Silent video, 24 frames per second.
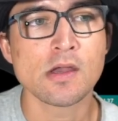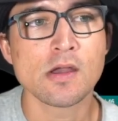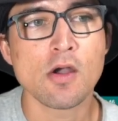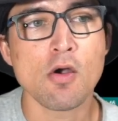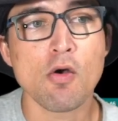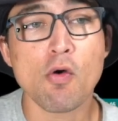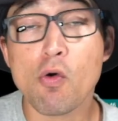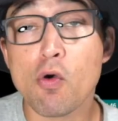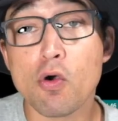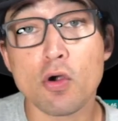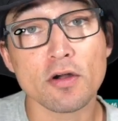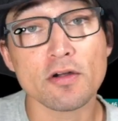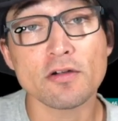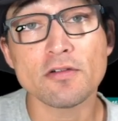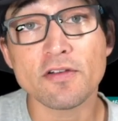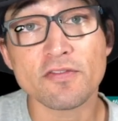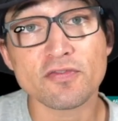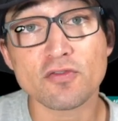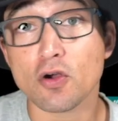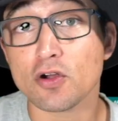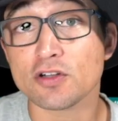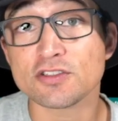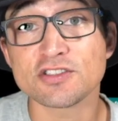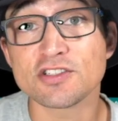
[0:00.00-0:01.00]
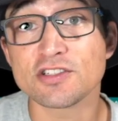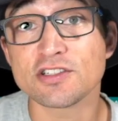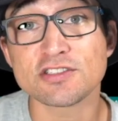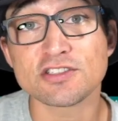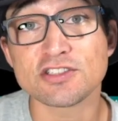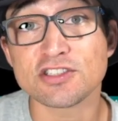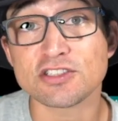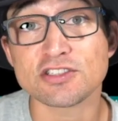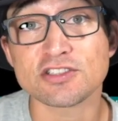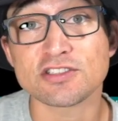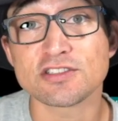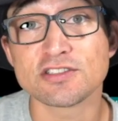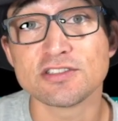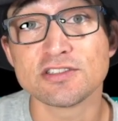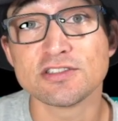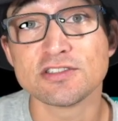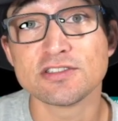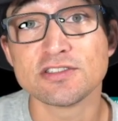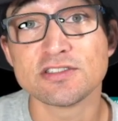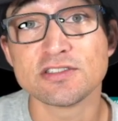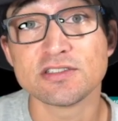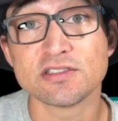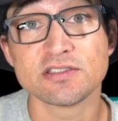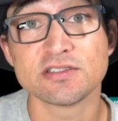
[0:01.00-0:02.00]
Or, of course, you could just
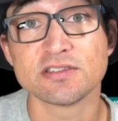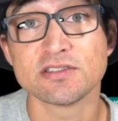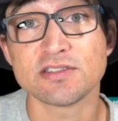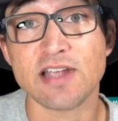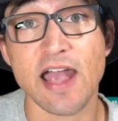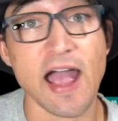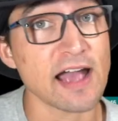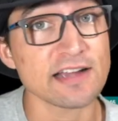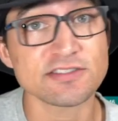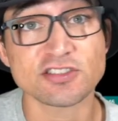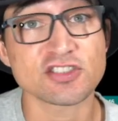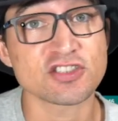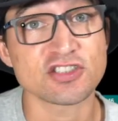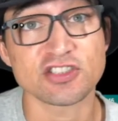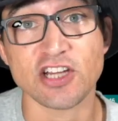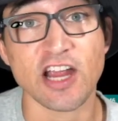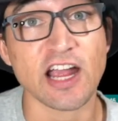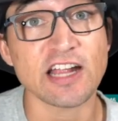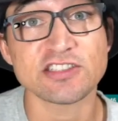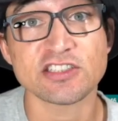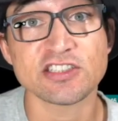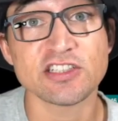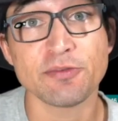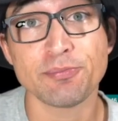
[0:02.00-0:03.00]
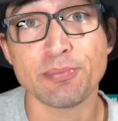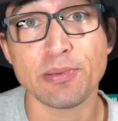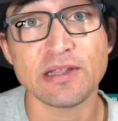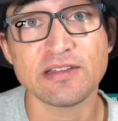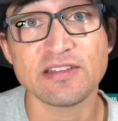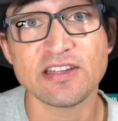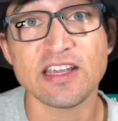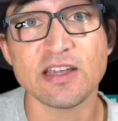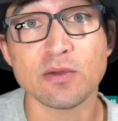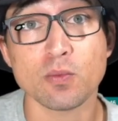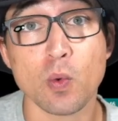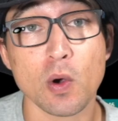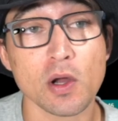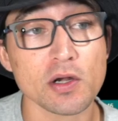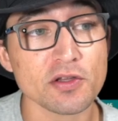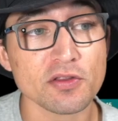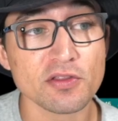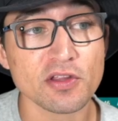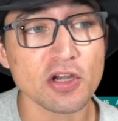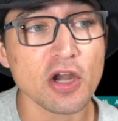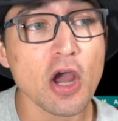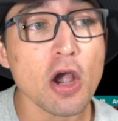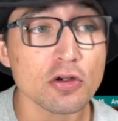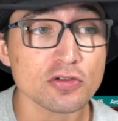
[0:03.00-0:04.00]
ask ChatGPT, what are
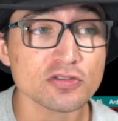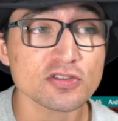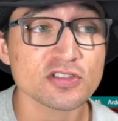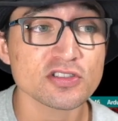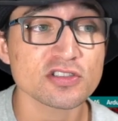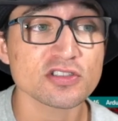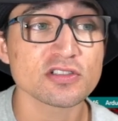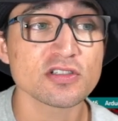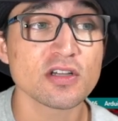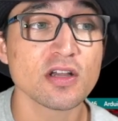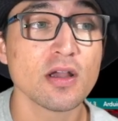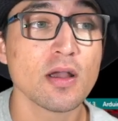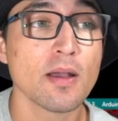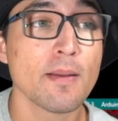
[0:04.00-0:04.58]
the notes?